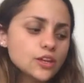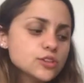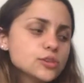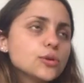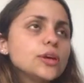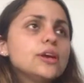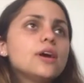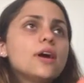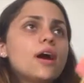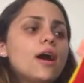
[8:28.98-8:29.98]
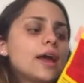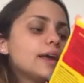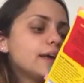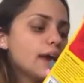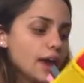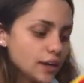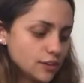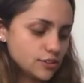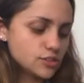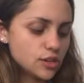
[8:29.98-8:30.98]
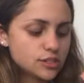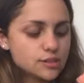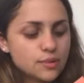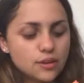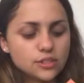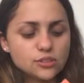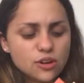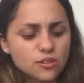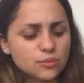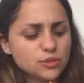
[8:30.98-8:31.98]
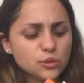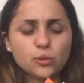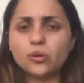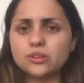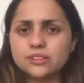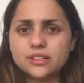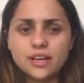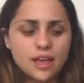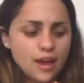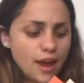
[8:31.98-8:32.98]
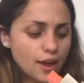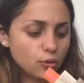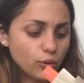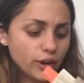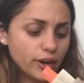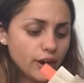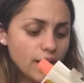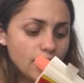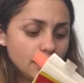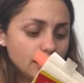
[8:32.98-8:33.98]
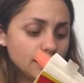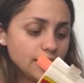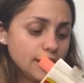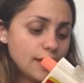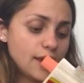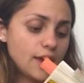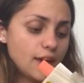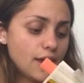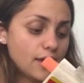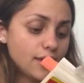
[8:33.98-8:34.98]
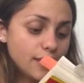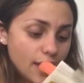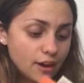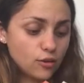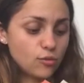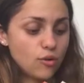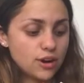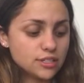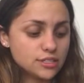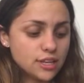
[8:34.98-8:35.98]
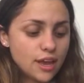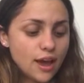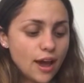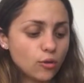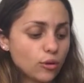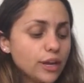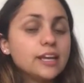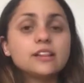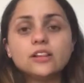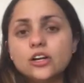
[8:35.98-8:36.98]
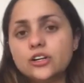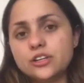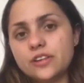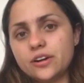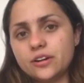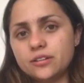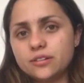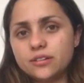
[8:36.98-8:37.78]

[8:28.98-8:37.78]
So he again talks about the Transformador world and where he again was and what he learned there.